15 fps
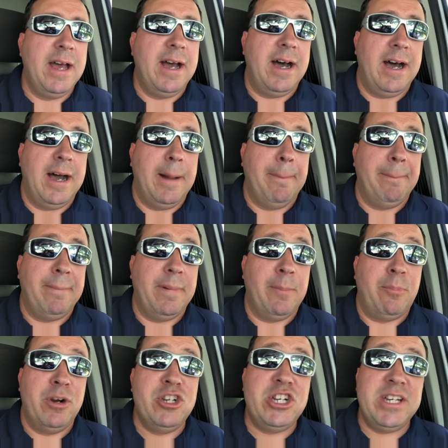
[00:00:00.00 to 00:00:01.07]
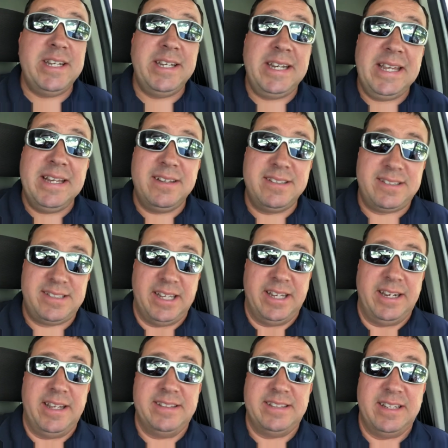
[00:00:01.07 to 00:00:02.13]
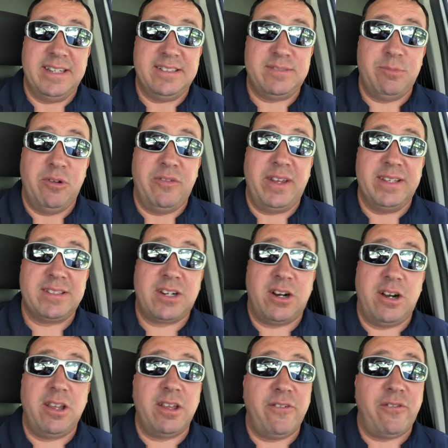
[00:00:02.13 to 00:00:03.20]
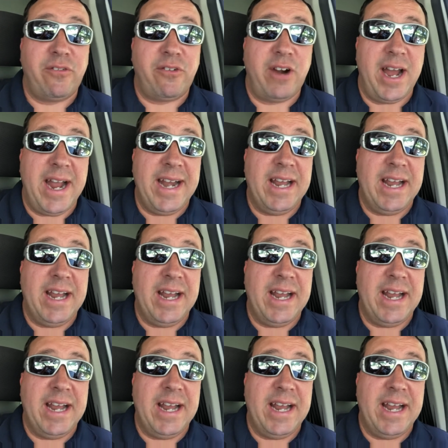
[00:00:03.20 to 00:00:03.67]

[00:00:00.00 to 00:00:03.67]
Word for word: Um, Bridget Nielsen is in this movie as Karla Fry.